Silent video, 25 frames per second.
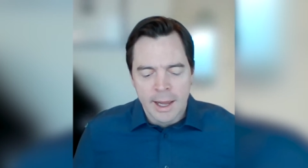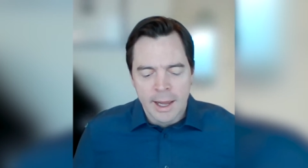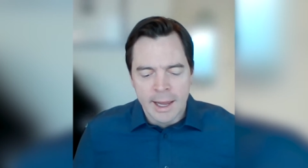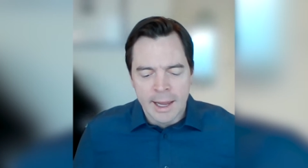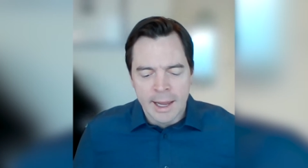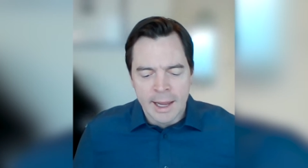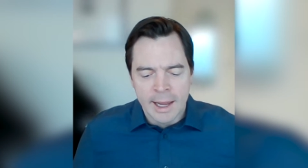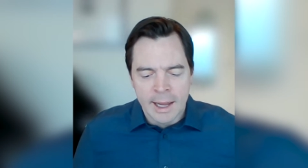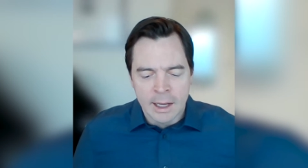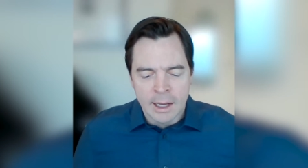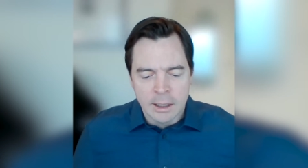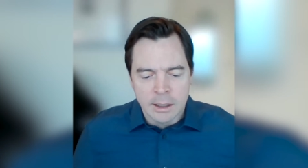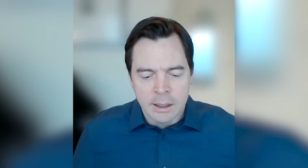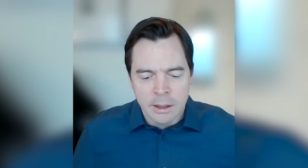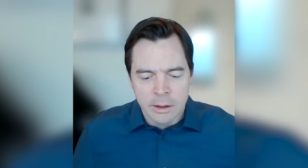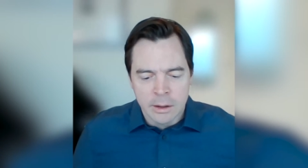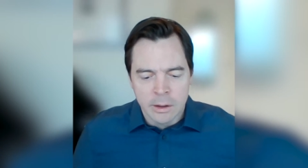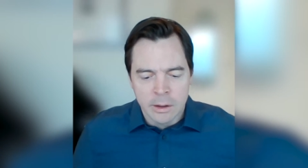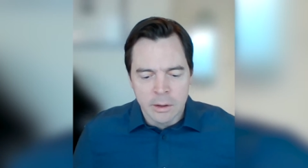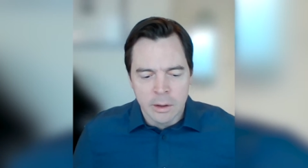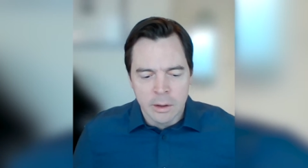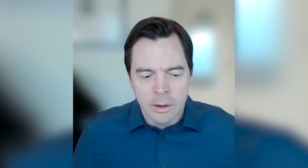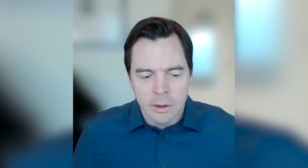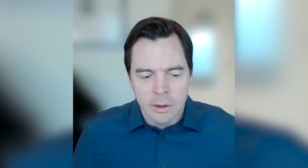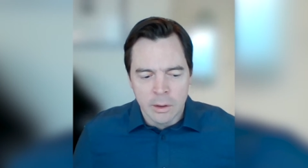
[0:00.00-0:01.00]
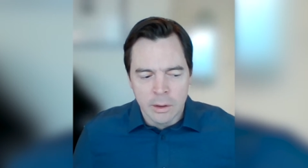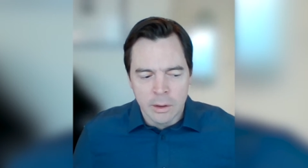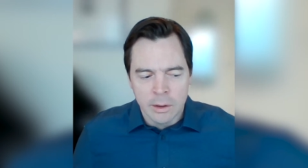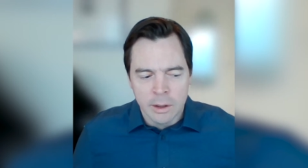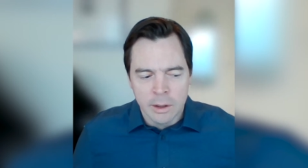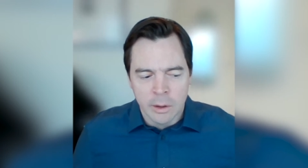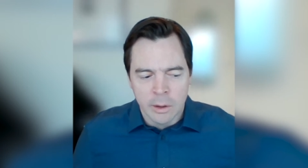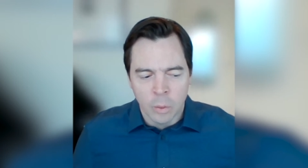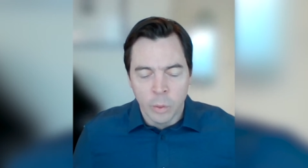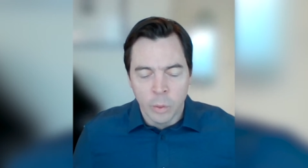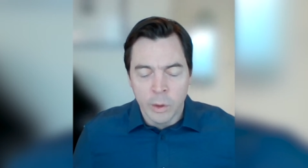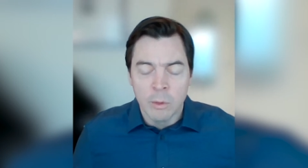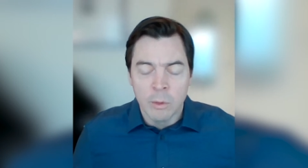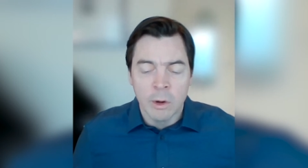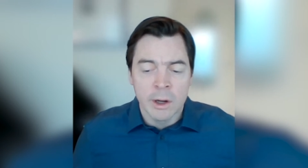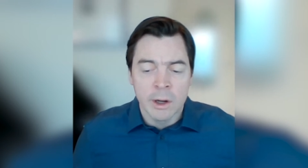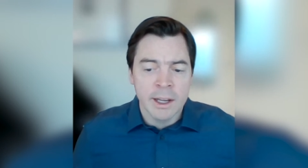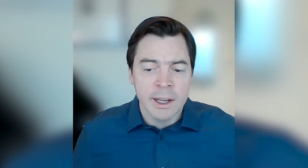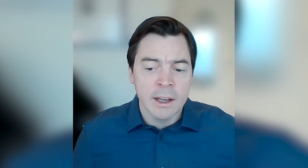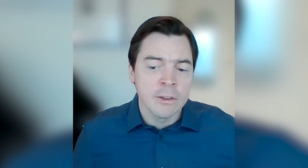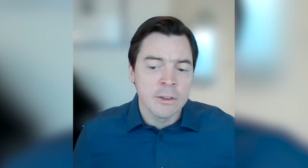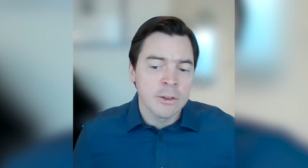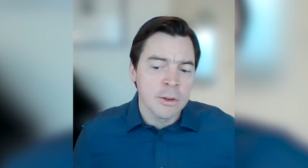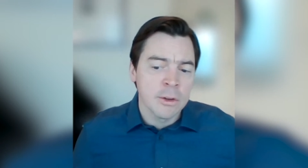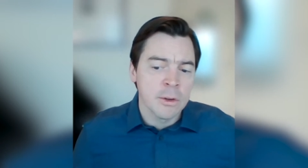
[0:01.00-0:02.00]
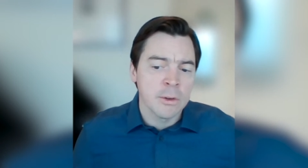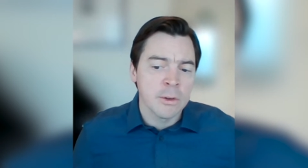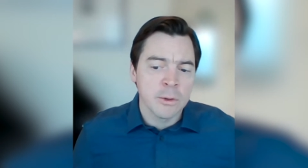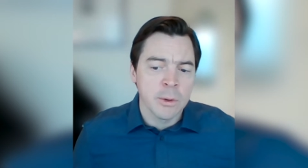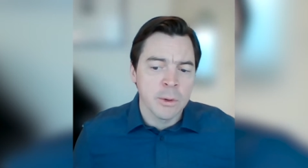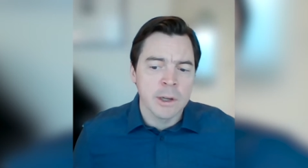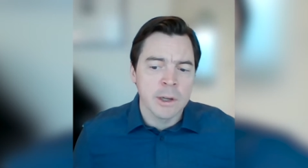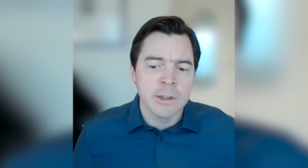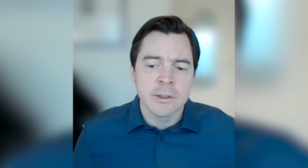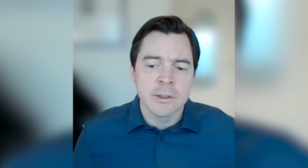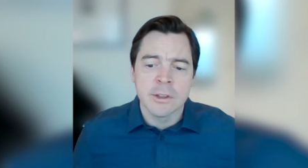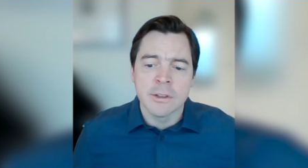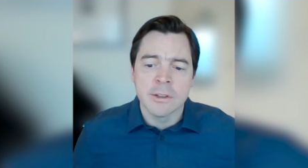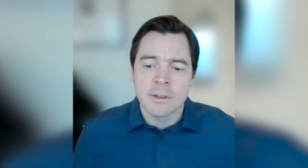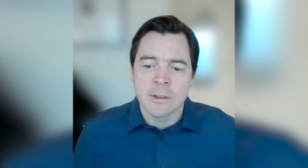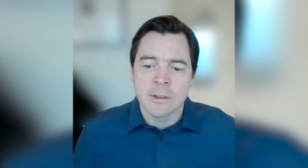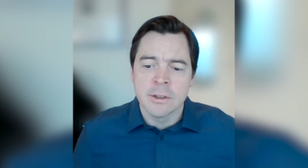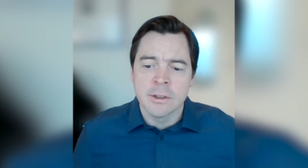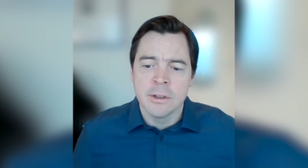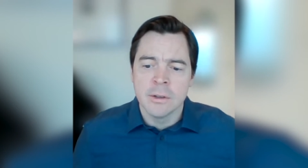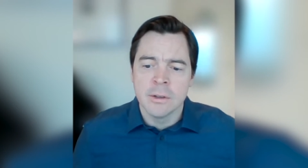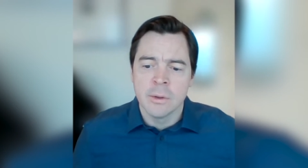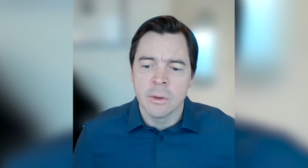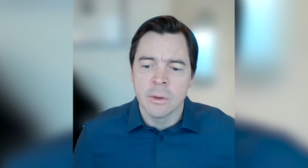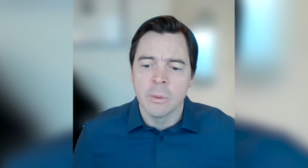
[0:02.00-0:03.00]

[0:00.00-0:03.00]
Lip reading: And, you know, we want to answer those questions too.